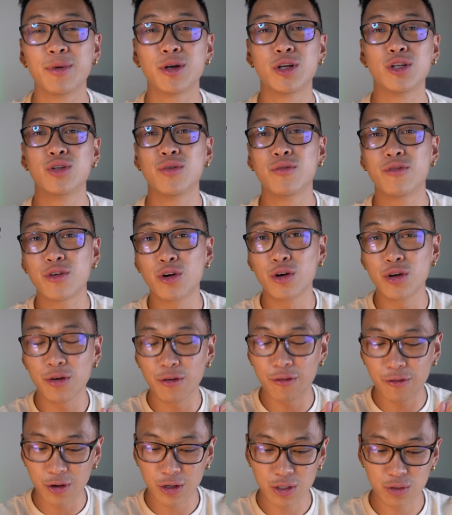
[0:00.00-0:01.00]
Because you've got your
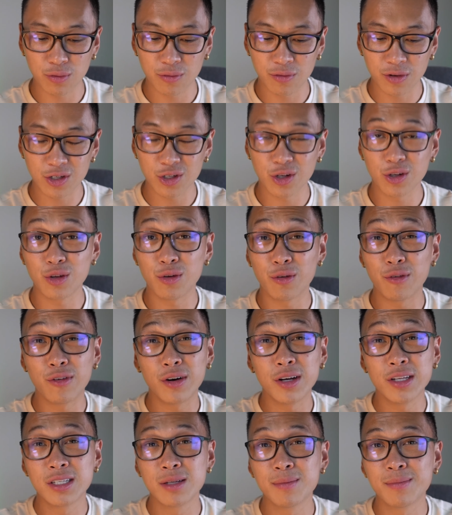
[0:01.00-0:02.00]
first revision, you
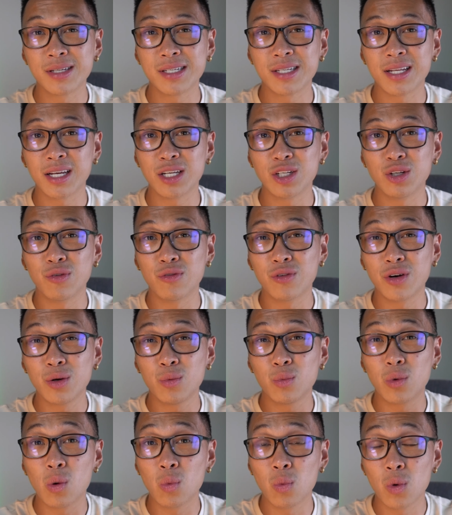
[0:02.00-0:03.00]
find some mistakes, you
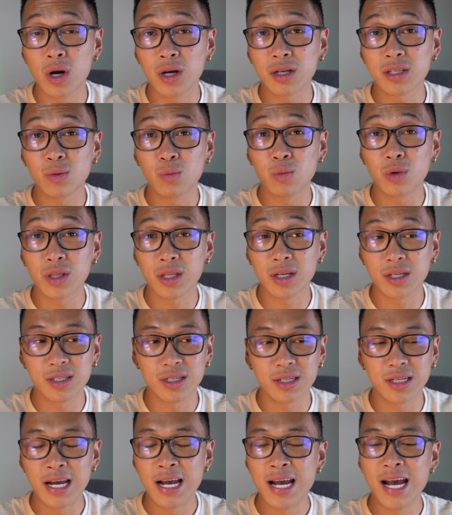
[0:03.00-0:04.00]
find what works and what
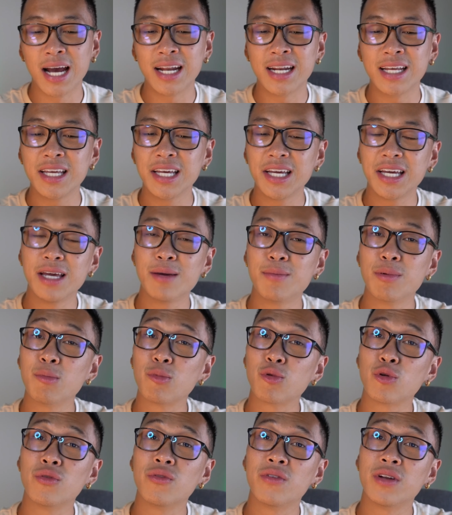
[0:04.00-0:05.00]
doesn't, and then you keep
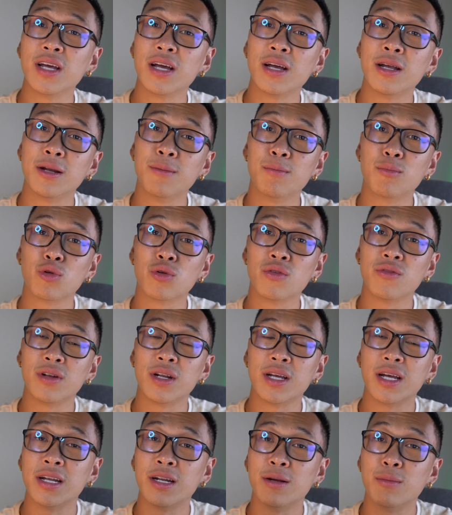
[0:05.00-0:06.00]
improving it and improving
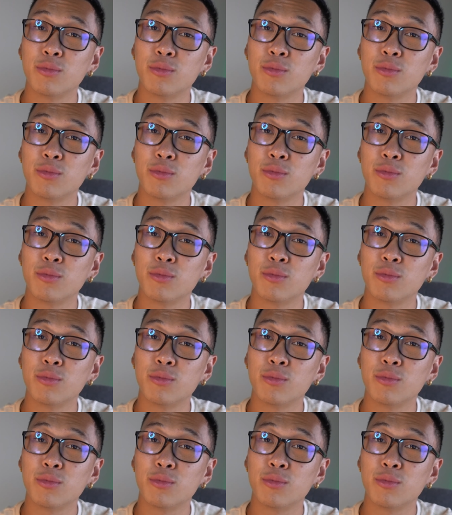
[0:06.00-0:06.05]
it and